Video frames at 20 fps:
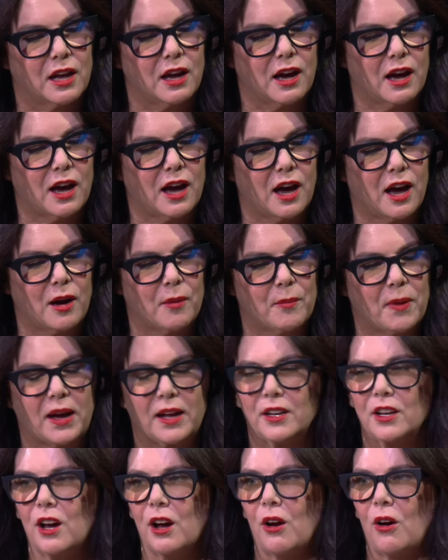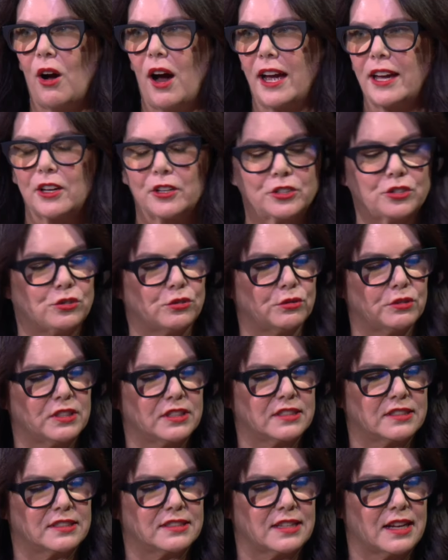I know, I could do
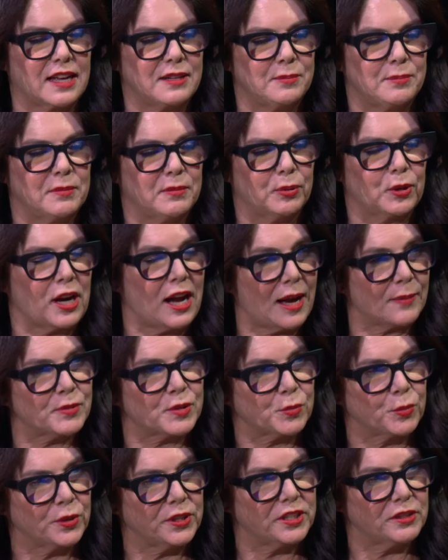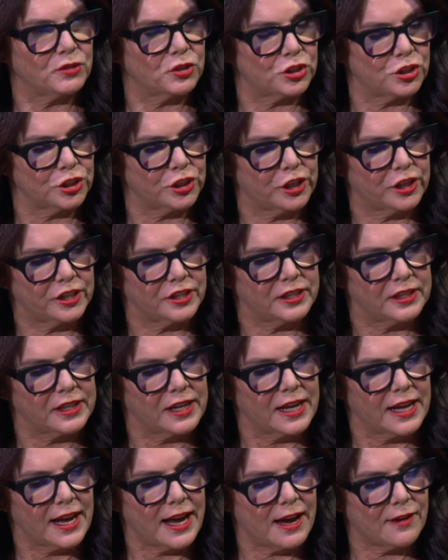this, and perhaps we should,
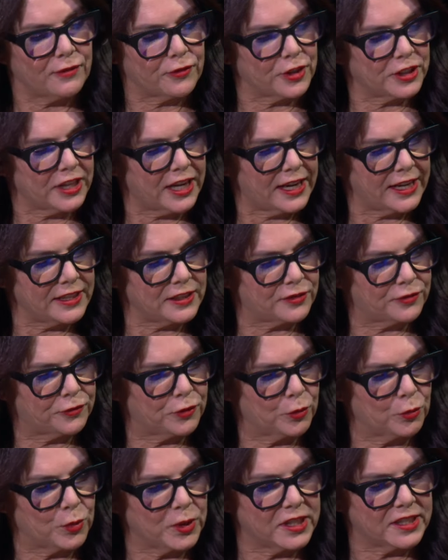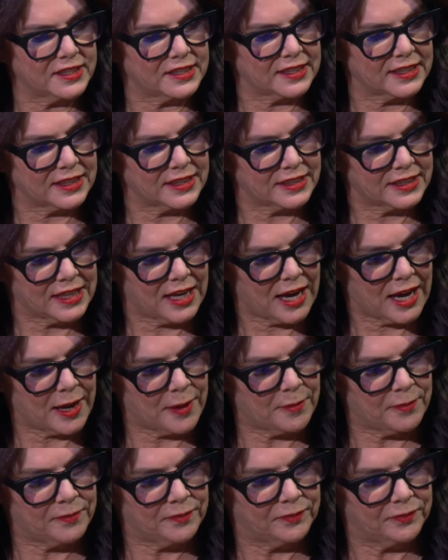every night for weeks at a
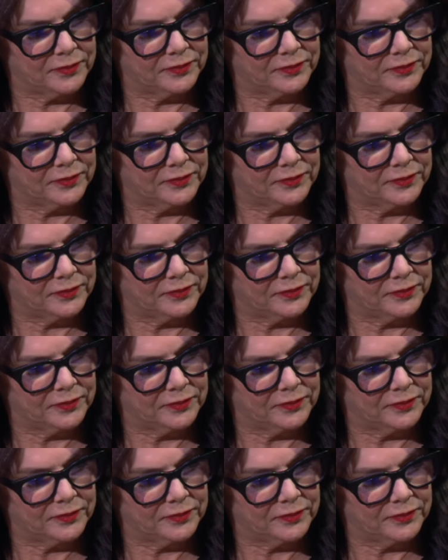time.